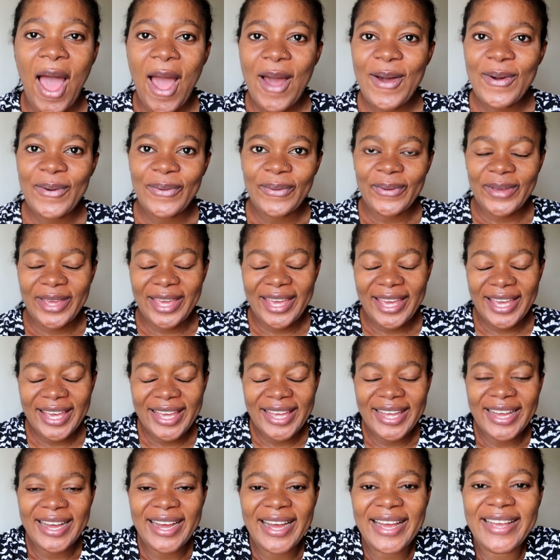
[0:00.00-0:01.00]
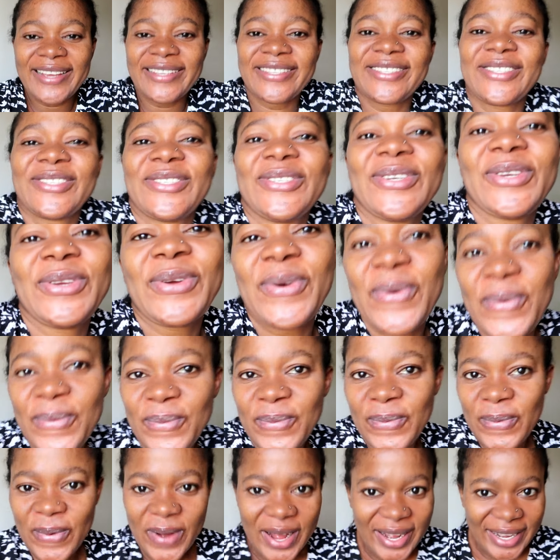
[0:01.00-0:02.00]
okay guys so you're
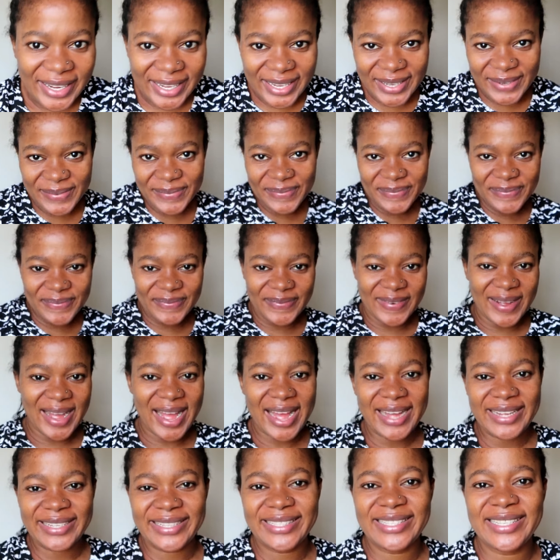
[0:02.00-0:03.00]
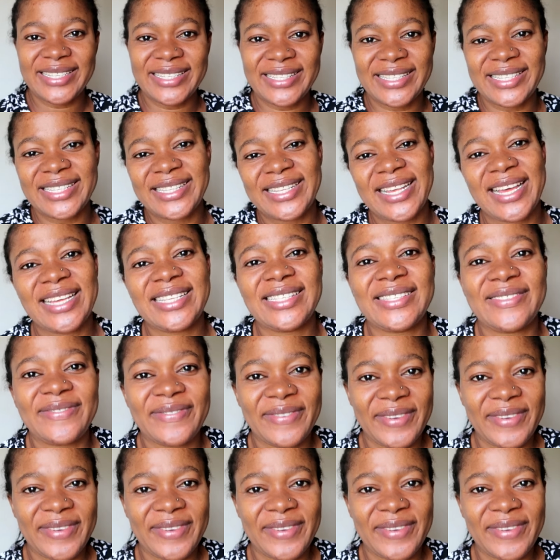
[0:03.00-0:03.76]
welcome back to today's